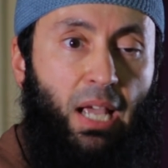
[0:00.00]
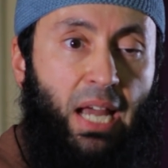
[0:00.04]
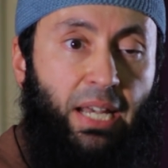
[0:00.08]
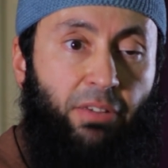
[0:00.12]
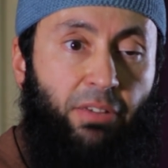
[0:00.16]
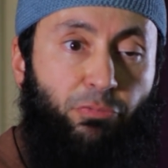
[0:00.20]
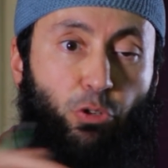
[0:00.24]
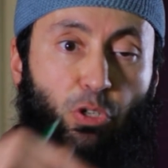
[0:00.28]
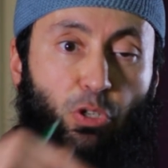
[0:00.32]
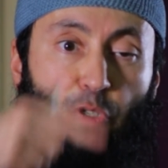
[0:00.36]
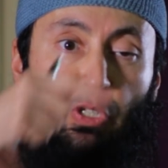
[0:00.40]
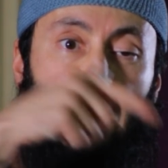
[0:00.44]
and
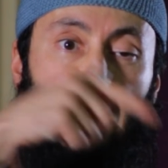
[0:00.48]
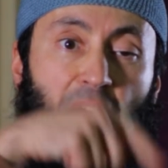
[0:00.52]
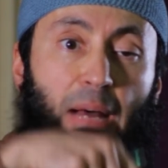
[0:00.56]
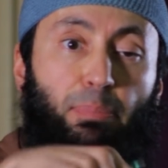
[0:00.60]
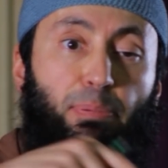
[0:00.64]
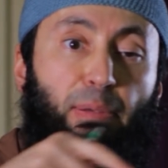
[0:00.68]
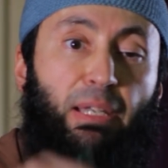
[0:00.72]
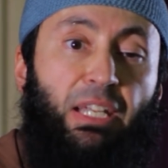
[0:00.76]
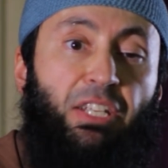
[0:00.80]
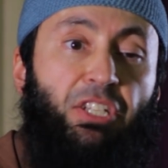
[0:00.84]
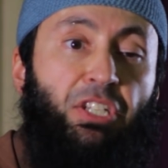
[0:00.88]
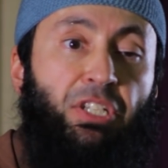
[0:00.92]
if we
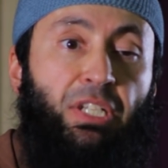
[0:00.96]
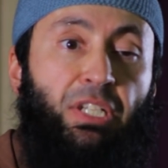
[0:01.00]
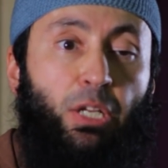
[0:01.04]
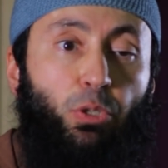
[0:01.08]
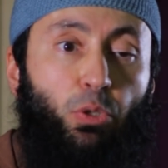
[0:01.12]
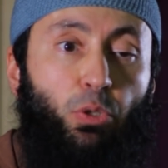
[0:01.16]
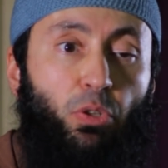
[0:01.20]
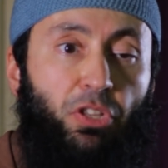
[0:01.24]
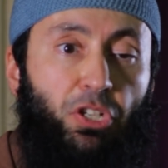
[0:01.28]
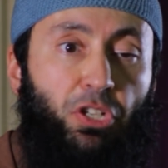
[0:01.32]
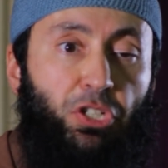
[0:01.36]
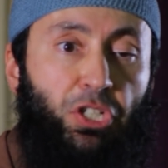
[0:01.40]
stop listening
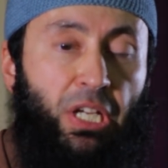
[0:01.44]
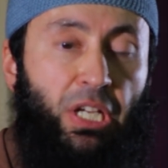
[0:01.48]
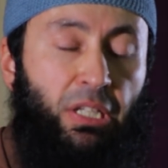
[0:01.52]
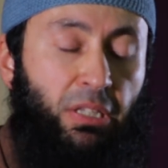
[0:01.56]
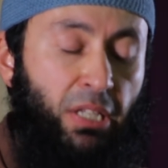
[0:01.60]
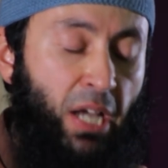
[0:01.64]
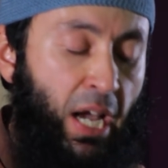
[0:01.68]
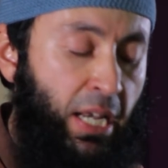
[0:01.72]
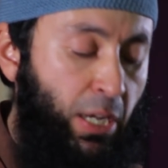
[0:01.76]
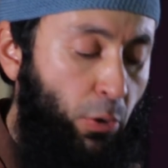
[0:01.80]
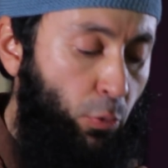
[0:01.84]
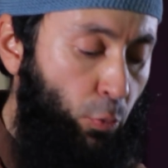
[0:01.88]
to the
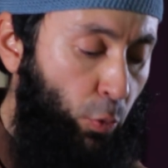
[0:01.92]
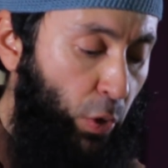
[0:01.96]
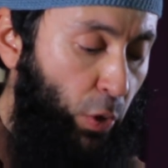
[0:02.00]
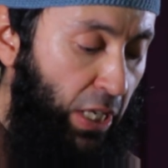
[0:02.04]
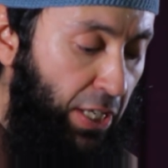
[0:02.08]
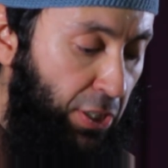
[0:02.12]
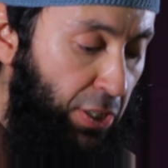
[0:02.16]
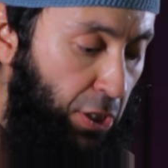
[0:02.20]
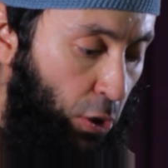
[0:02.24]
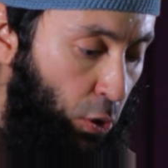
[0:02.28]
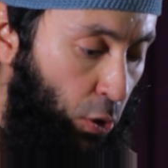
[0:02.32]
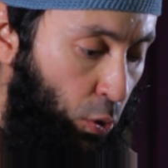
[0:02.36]
shaitan and we
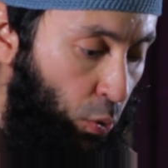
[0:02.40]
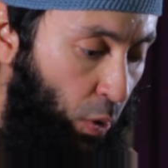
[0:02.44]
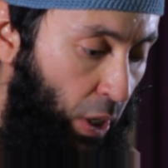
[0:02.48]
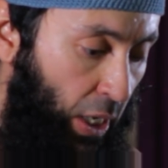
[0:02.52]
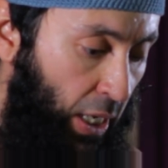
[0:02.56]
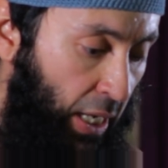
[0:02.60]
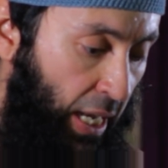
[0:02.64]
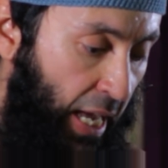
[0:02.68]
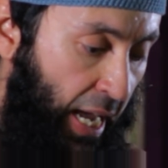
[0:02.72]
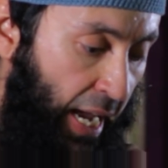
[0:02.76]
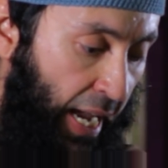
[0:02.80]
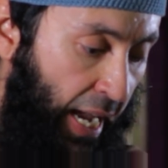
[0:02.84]
listen to
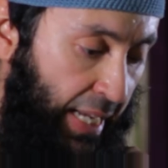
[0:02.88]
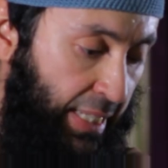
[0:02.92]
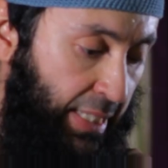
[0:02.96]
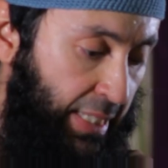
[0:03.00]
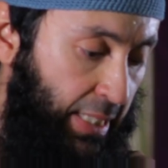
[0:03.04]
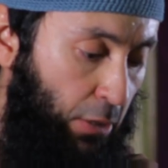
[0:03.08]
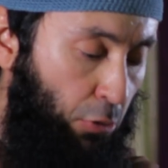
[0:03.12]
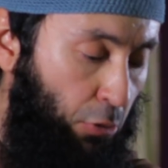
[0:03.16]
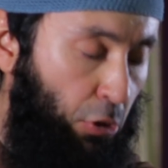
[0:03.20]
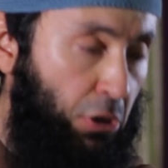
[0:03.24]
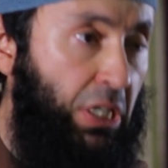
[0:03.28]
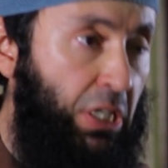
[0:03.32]
Allah
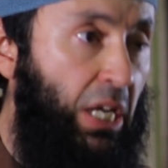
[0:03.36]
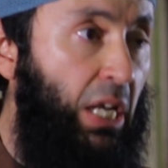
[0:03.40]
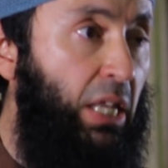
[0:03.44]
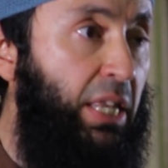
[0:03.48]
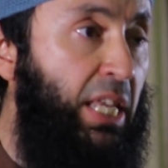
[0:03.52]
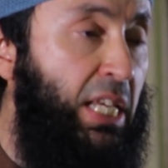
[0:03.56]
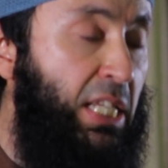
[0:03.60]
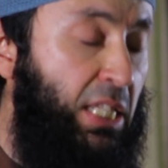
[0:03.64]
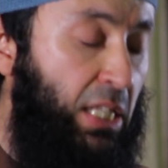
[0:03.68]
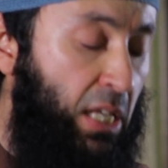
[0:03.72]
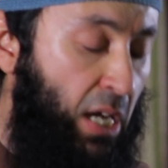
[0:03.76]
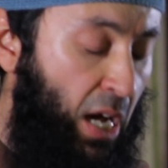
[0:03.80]
Azza wa Jal,
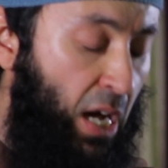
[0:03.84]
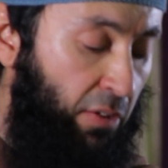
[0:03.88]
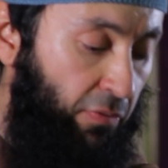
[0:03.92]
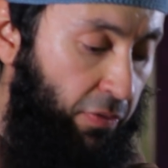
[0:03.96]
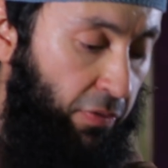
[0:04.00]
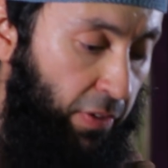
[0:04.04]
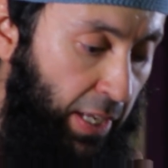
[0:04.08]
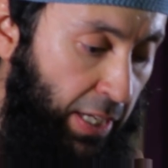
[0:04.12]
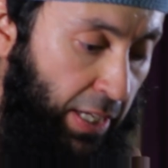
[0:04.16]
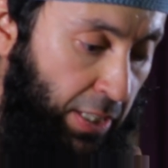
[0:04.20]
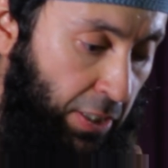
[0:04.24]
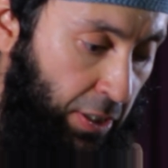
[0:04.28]
these
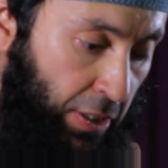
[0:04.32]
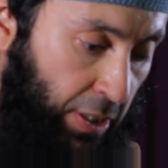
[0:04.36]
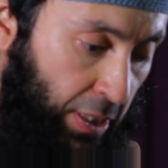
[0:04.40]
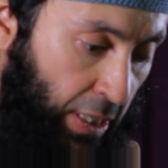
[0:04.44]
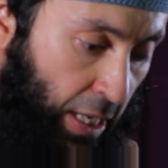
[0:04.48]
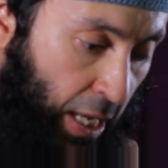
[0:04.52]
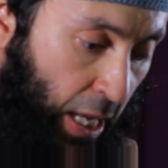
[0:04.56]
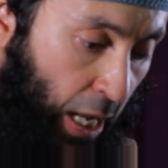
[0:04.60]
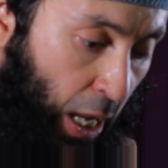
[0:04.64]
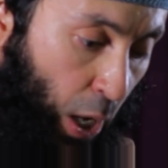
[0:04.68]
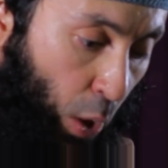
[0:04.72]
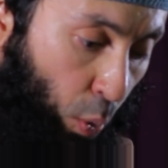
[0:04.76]

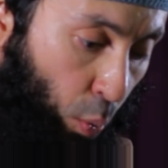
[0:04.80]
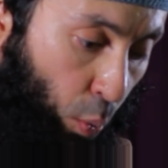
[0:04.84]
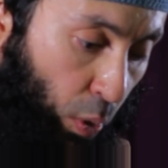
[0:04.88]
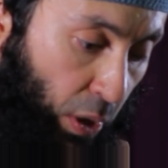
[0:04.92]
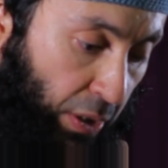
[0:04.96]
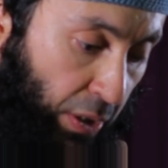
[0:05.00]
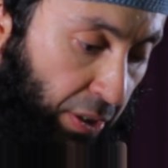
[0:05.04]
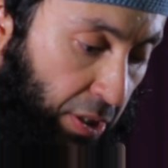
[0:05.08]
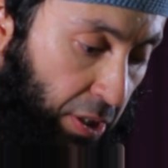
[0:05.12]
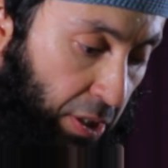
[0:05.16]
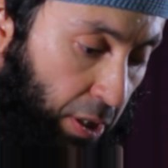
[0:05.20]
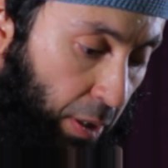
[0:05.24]
conflicts
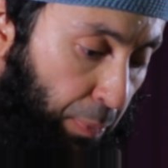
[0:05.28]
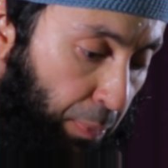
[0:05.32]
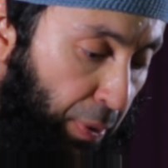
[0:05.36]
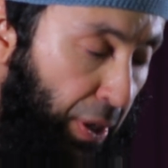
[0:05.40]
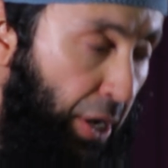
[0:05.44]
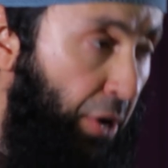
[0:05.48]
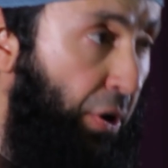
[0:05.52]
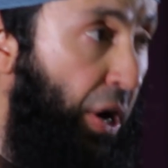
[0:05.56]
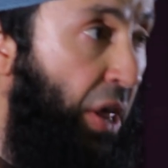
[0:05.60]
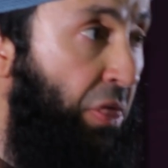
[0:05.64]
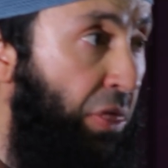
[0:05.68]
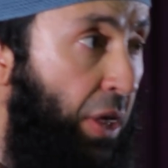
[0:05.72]
will
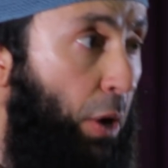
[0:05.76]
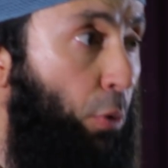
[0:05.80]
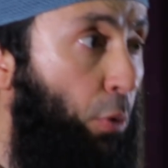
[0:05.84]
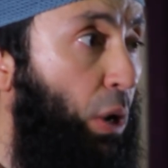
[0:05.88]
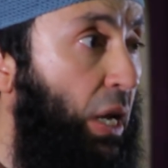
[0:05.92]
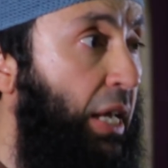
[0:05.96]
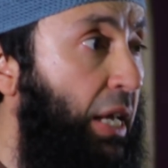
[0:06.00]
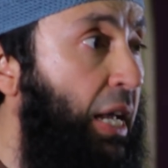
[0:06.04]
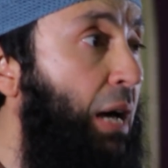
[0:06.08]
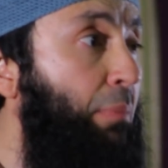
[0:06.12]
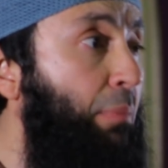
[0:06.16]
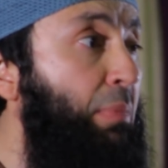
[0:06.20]
disappear. And they
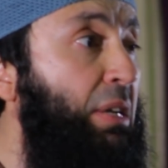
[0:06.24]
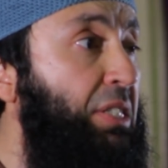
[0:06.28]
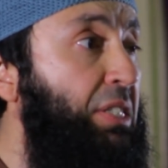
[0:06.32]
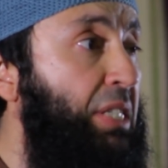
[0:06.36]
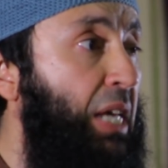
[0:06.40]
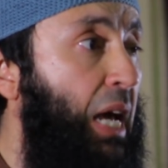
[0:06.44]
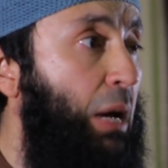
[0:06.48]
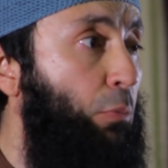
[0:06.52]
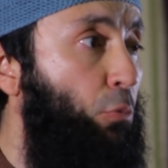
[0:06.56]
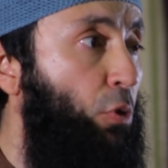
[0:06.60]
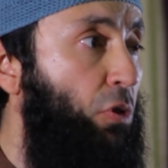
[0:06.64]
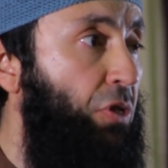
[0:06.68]
will come a
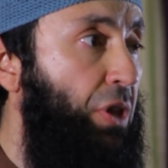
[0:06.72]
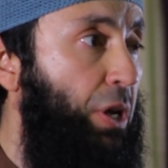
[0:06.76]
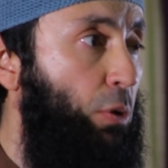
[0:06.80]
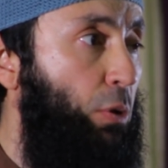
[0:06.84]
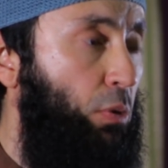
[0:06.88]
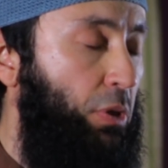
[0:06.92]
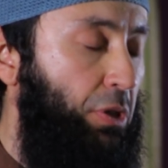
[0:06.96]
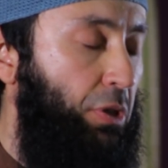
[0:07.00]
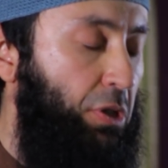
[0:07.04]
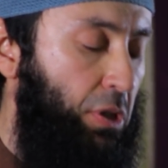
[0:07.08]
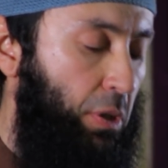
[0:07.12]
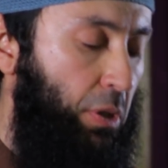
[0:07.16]
time when they
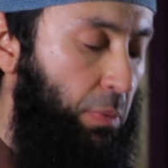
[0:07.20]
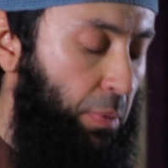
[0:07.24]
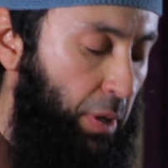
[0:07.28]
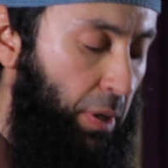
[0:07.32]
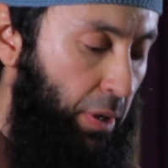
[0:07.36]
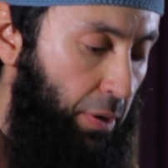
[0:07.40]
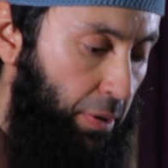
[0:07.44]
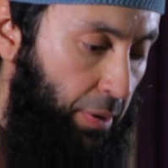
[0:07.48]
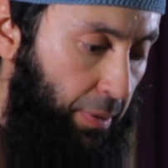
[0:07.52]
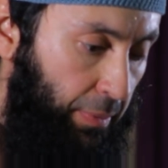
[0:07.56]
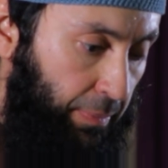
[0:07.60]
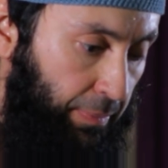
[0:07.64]
will
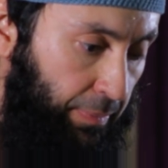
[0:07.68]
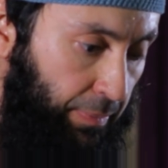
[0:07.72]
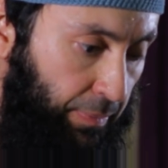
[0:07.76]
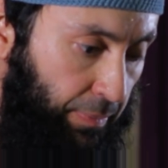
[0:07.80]
disappear.